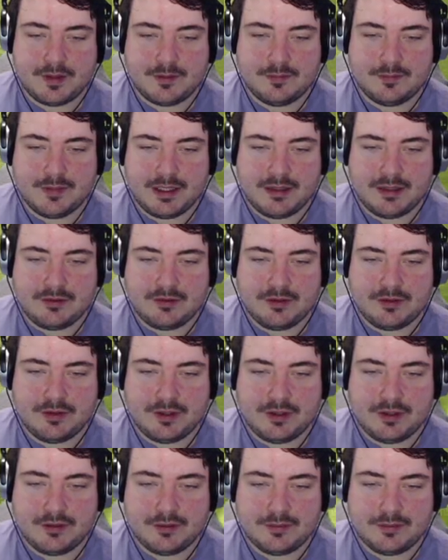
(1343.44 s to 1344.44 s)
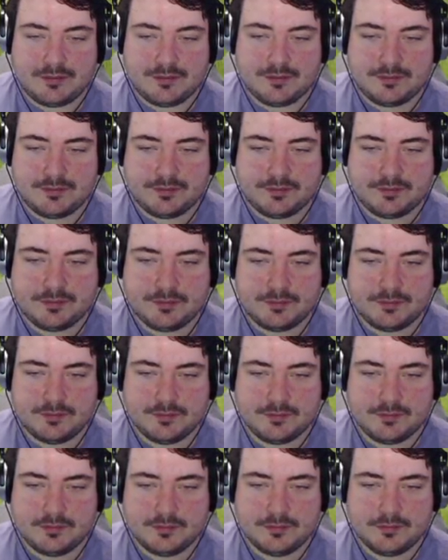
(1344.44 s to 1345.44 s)
managing to forcing stroke off
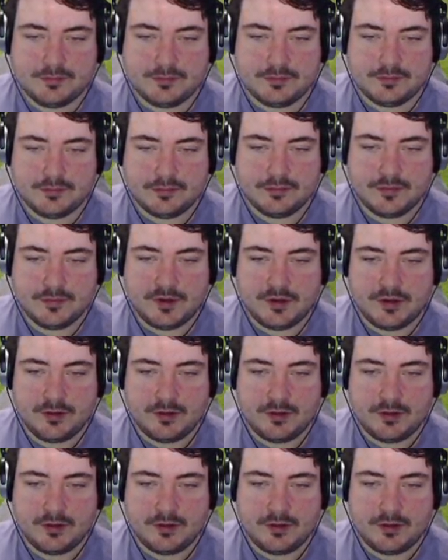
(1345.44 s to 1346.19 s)
the back foot. Do